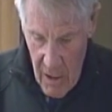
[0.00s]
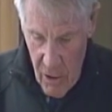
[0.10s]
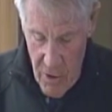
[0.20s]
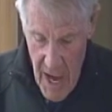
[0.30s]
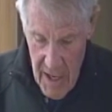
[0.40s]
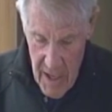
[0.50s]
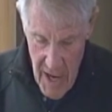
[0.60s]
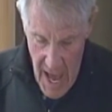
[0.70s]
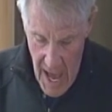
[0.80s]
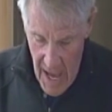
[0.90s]

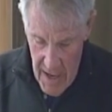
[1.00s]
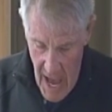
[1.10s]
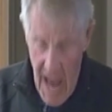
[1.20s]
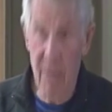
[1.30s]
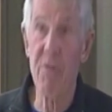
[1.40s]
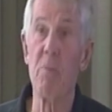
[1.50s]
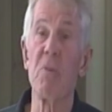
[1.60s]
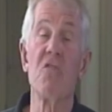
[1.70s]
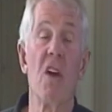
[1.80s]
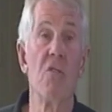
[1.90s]
created an
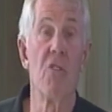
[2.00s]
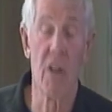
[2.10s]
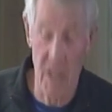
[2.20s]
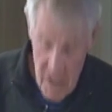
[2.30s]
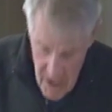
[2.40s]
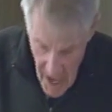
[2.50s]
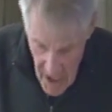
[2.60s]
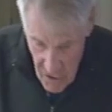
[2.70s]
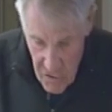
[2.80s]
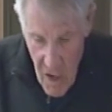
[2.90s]
anthropocentric
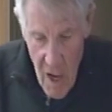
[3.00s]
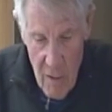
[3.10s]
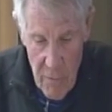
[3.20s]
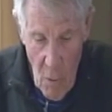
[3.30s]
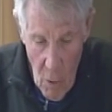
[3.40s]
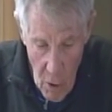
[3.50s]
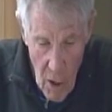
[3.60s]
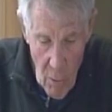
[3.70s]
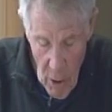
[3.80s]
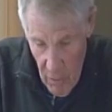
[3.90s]
case for
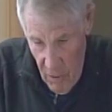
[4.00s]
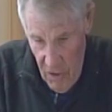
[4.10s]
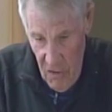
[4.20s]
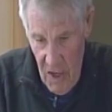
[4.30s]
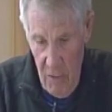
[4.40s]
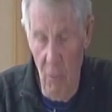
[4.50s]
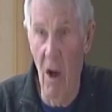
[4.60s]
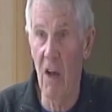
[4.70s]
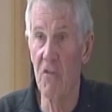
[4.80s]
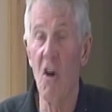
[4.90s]
wilderness. It
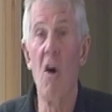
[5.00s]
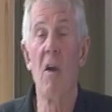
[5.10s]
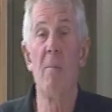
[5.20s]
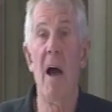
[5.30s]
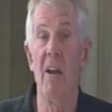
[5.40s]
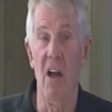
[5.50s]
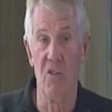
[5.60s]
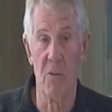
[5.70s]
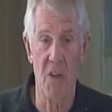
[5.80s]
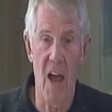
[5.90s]
was all about
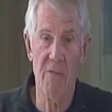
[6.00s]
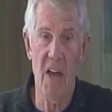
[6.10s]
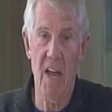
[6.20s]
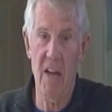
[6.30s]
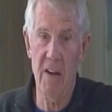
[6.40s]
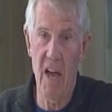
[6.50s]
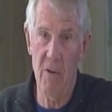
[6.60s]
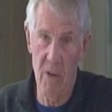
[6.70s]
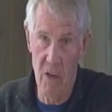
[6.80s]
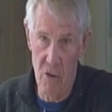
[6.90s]
us. If you have that
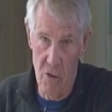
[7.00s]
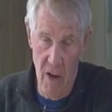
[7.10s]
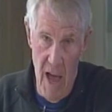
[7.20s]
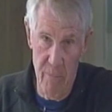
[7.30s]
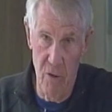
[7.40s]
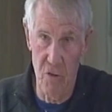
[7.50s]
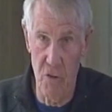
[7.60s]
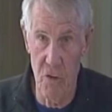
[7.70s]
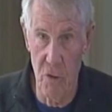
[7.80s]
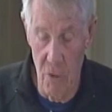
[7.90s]
handout in your lap, which you
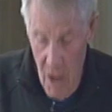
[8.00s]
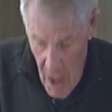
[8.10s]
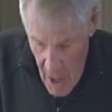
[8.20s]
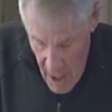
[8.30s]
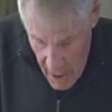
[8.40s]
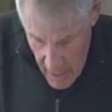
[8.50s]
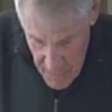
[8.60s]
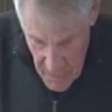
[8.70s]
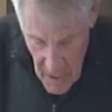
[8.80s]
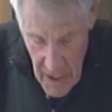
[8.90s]
do,
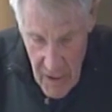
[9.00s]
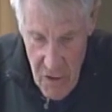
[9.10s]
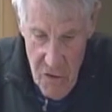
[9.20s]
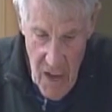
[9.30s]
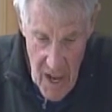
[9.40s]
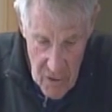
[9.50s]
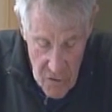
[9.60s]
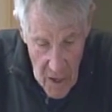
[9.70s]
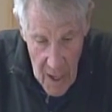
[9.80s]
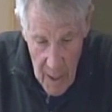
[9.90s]
um, it
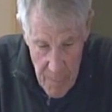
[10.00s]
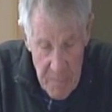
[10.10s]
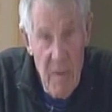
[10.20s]
says, um,